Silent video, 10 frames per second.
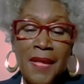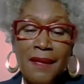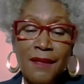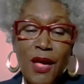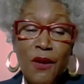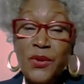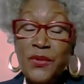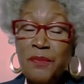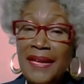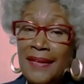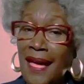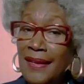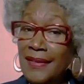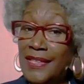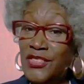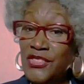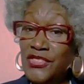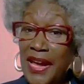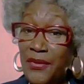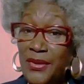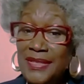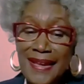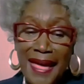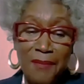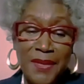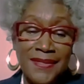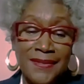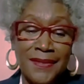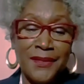along with my colleague Sharon Thomas,